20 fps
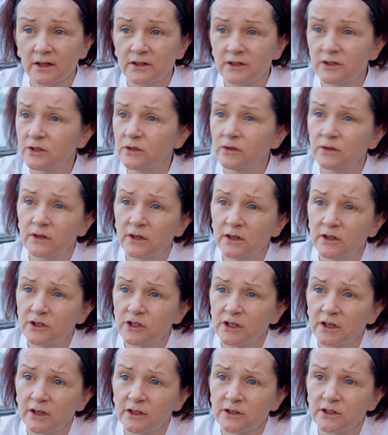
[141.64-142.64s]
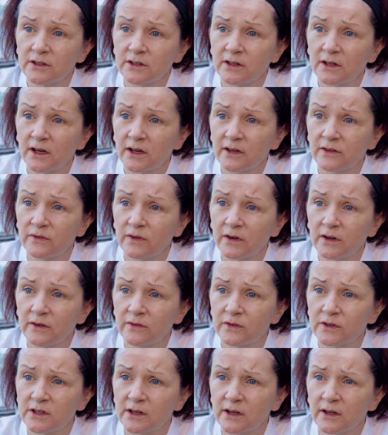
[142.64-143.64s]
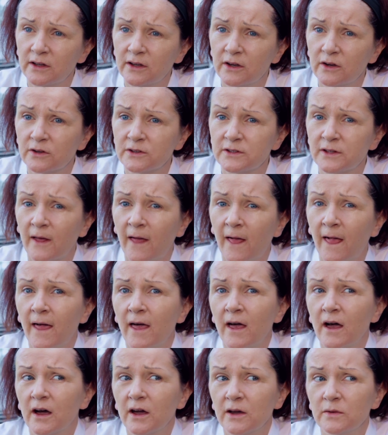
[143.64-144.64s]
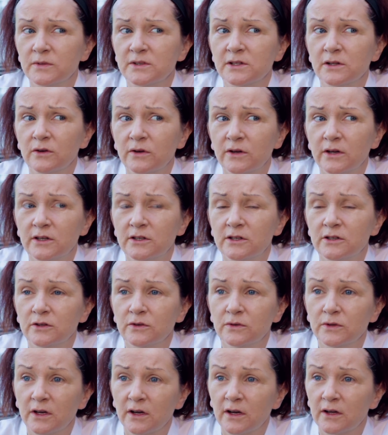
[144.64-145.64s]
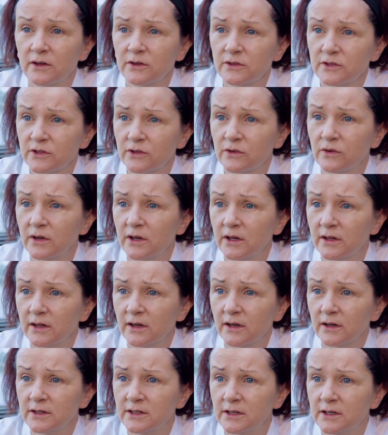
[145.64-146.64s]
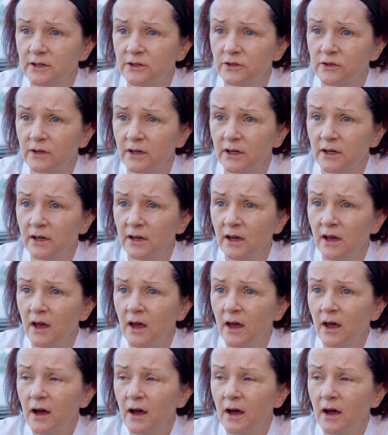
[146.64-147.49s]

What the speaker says: That's totally changed in the last 5 or 10 years. I was lucky to do the honours degree in the IT Tralee.